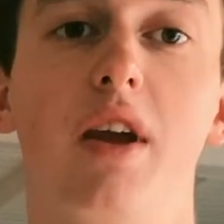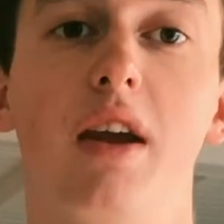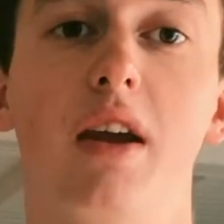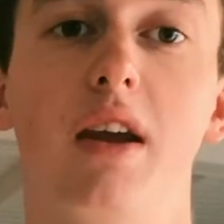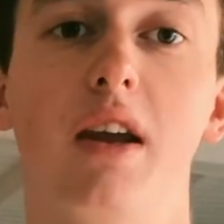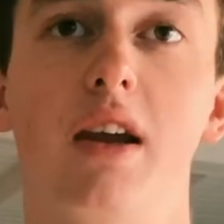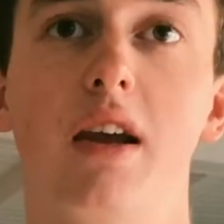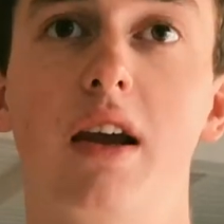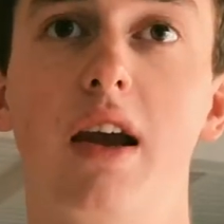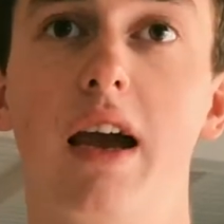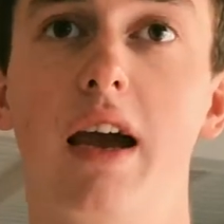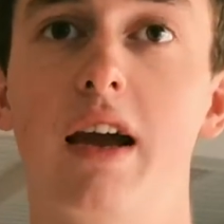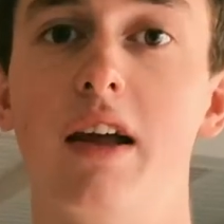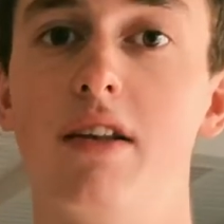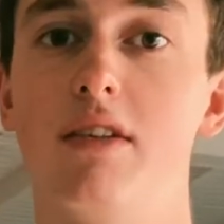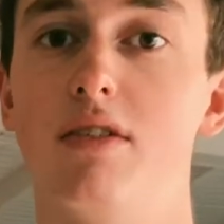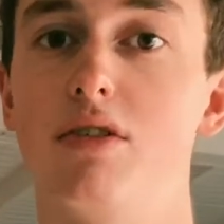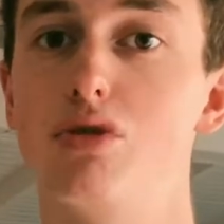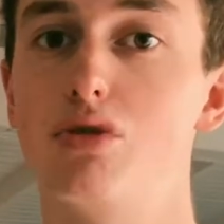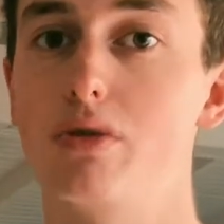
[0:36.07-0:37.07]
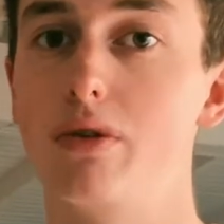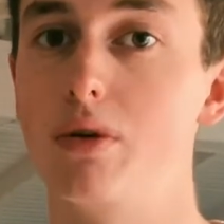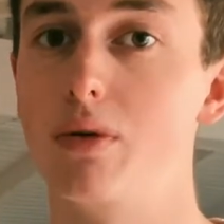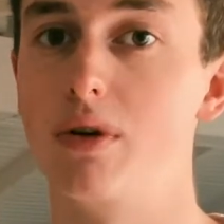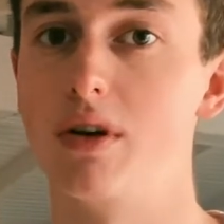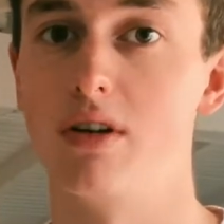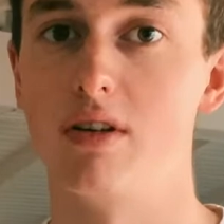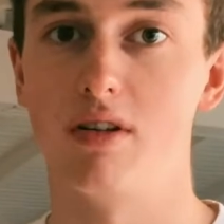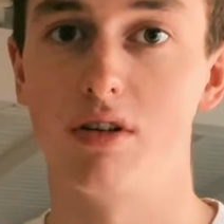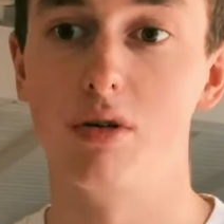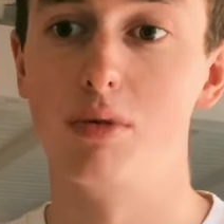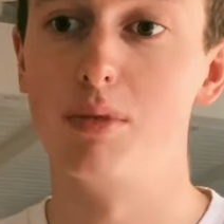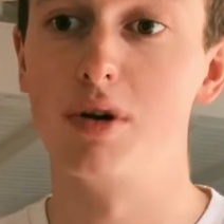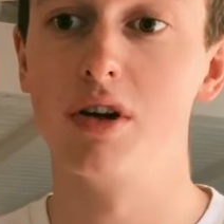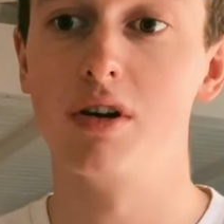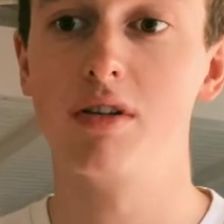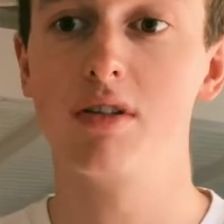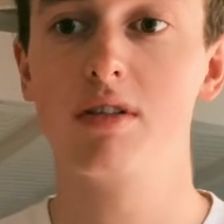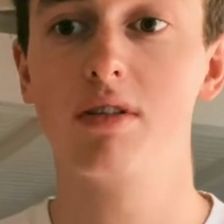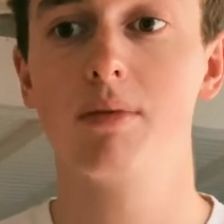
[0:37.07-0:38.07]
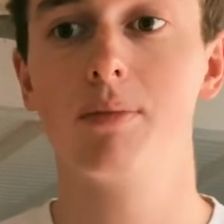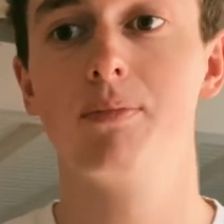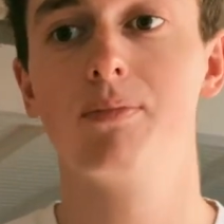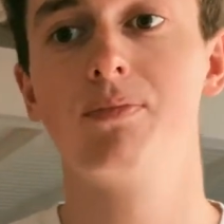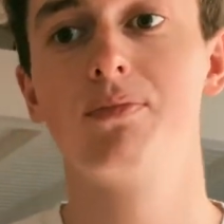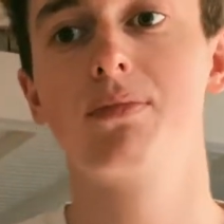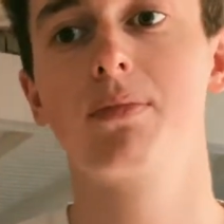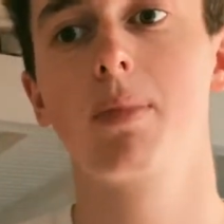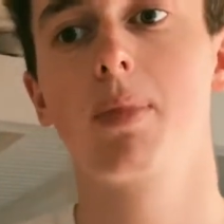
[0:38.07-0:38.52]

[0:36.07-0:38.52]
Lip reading: thinking as true consumers.